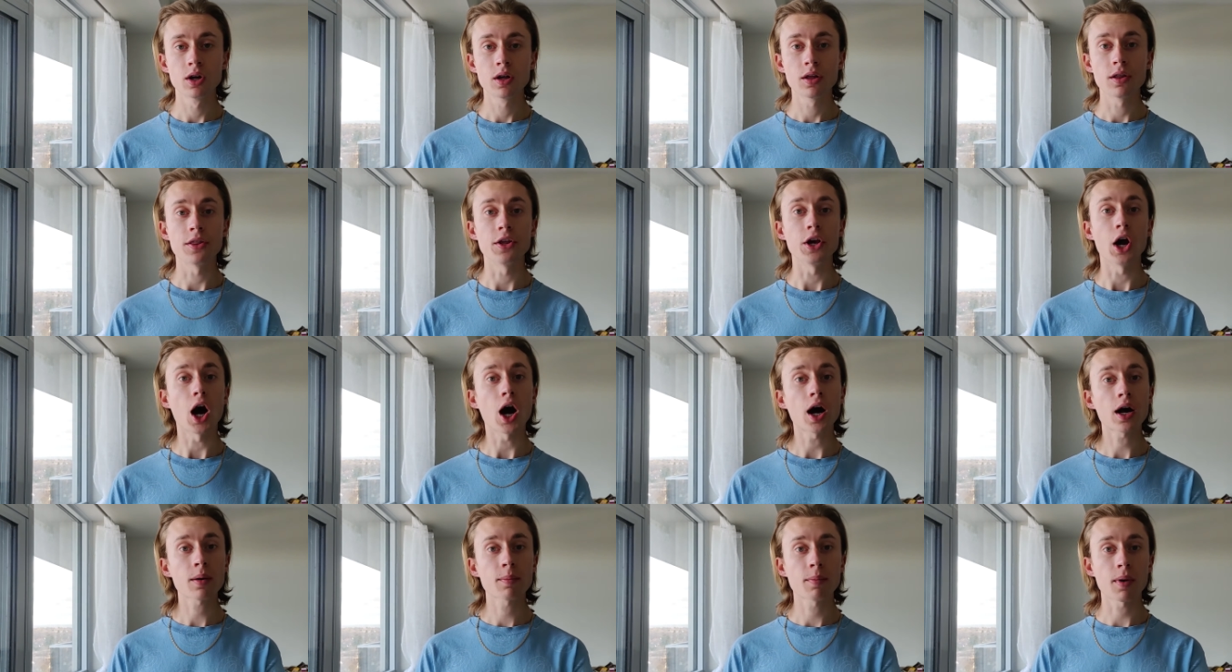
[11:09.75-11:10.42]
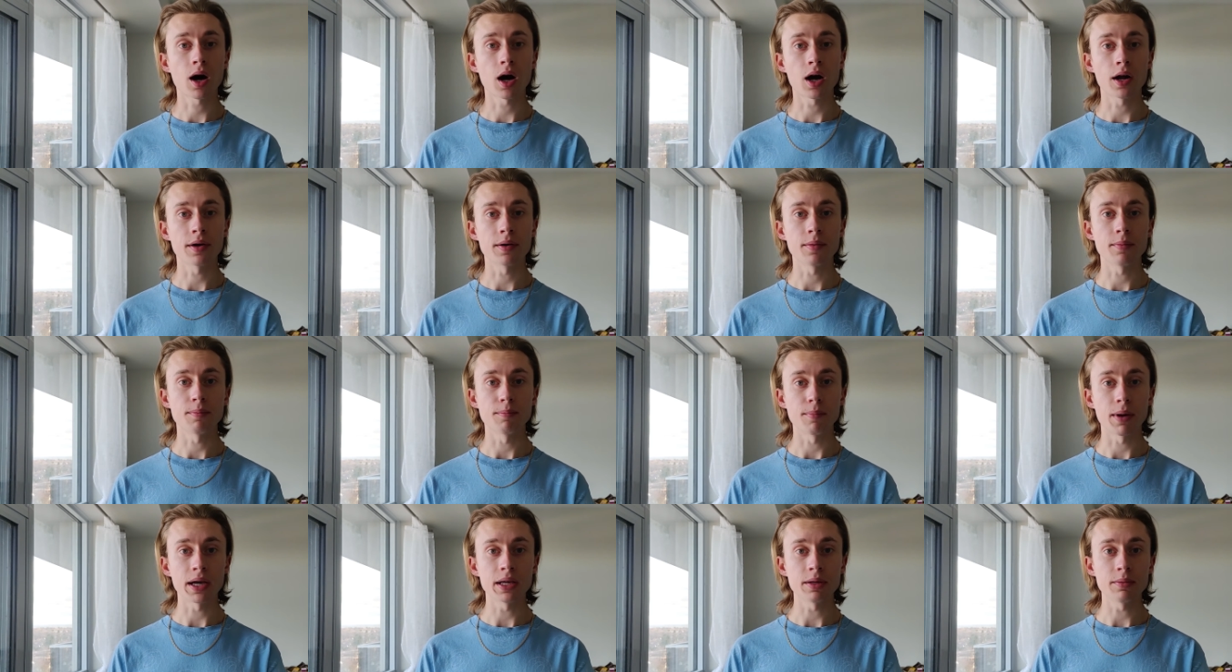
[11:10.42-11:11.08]
the Autobahn
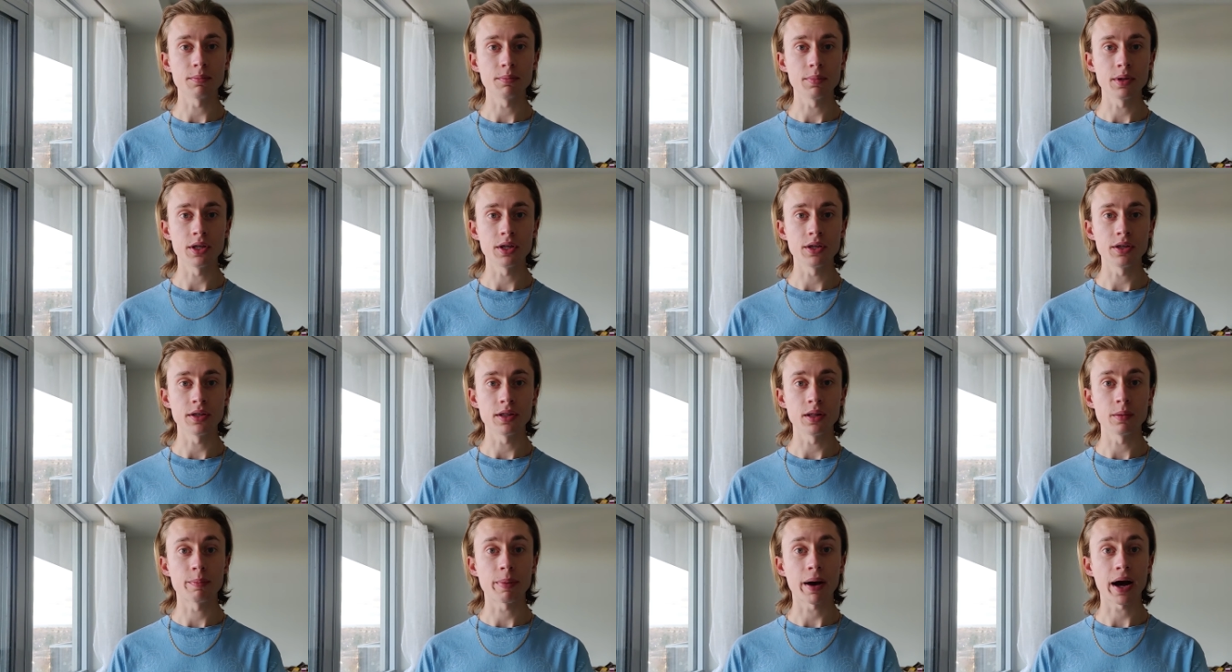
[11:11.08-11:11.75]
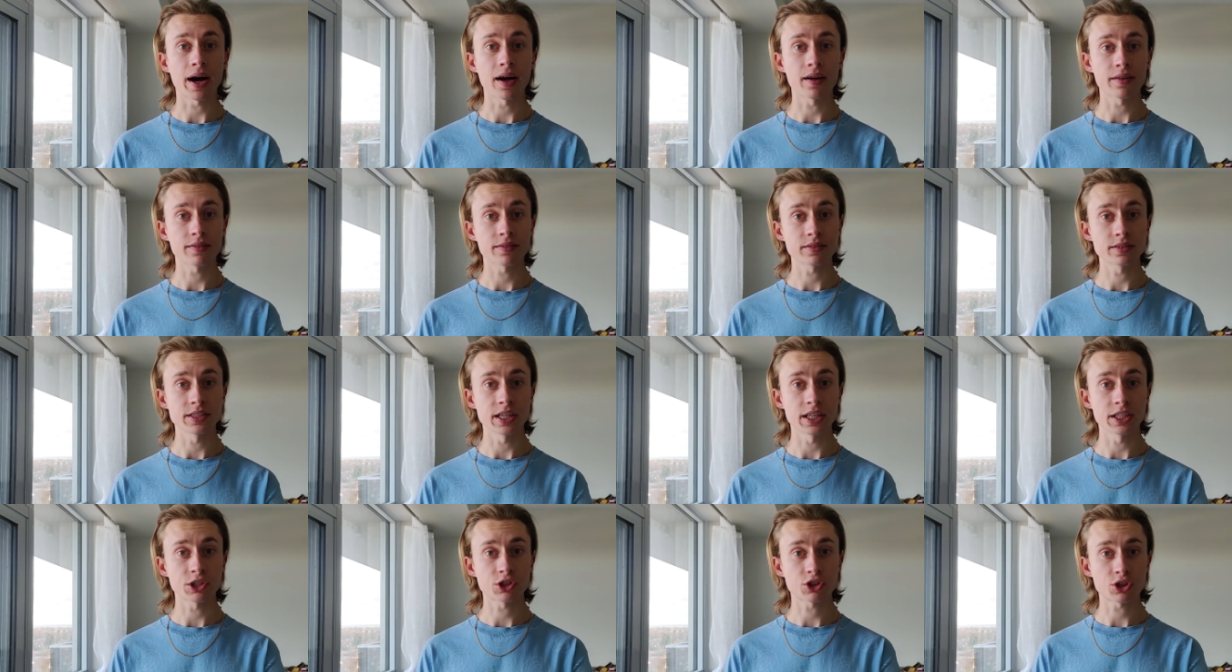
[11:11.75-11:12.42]
might be the path
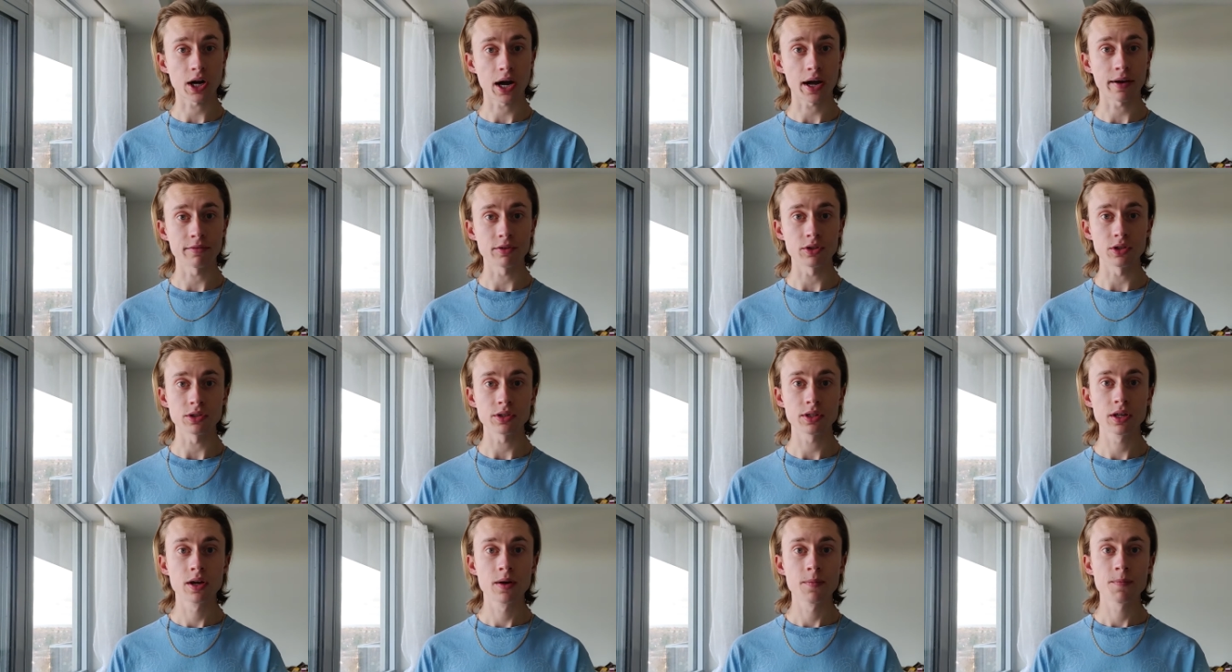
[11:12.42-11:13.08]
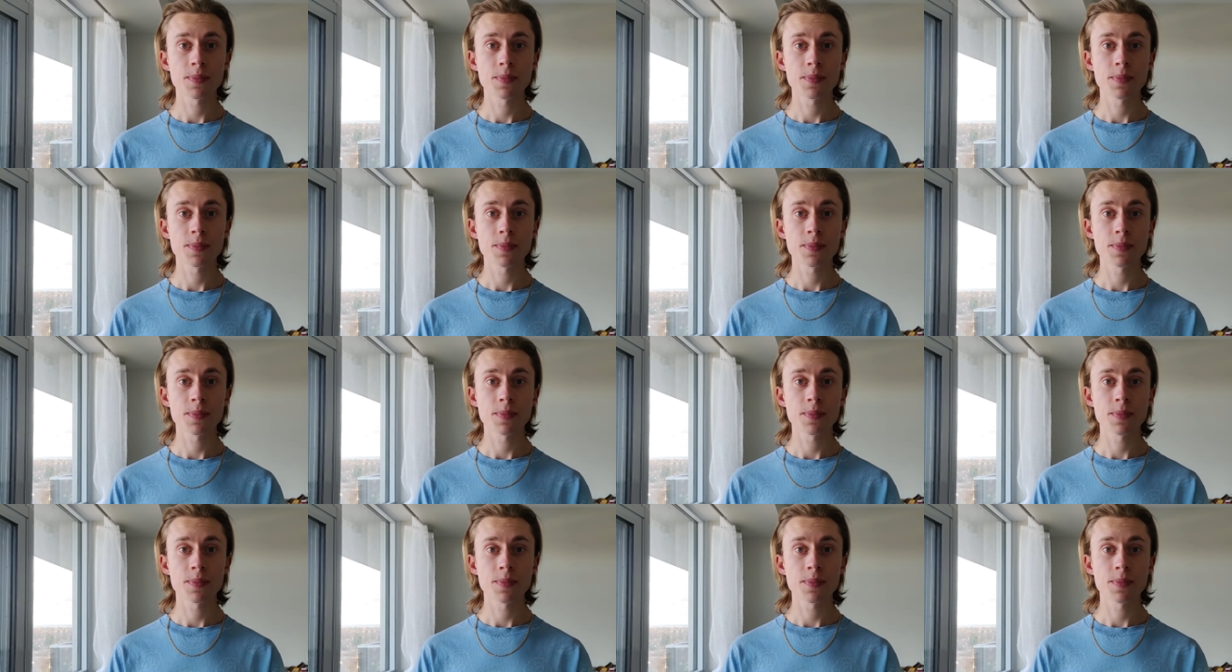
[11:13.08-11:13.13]
less traveled.